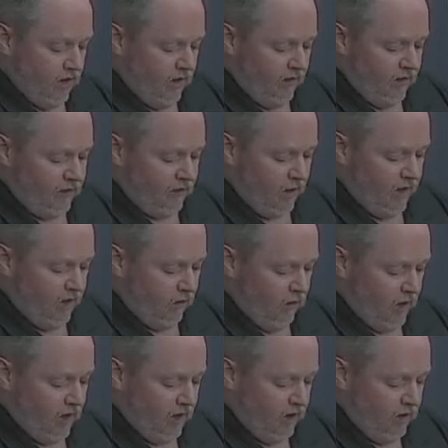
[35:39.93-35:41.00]
In the slant
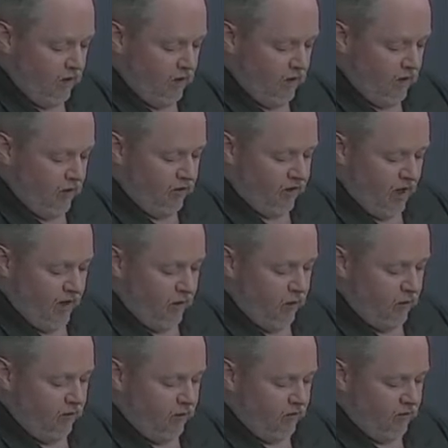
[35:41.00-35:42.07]
light,
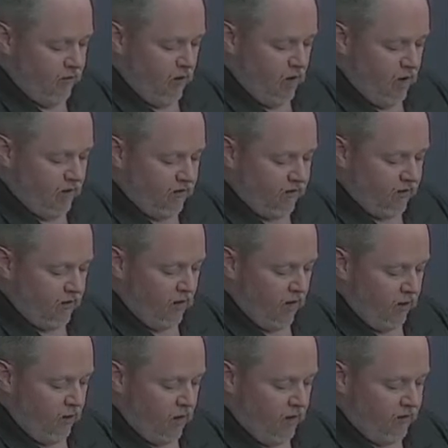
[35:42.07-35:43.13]
shadows of frost
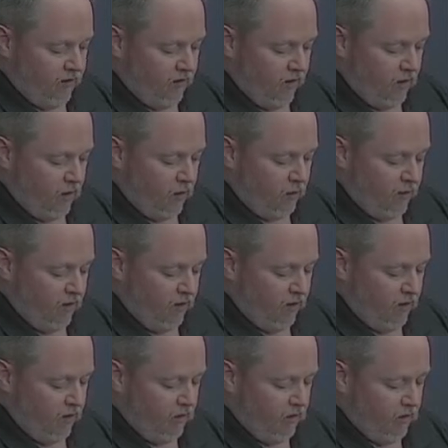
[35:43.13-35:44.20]
across the carpet.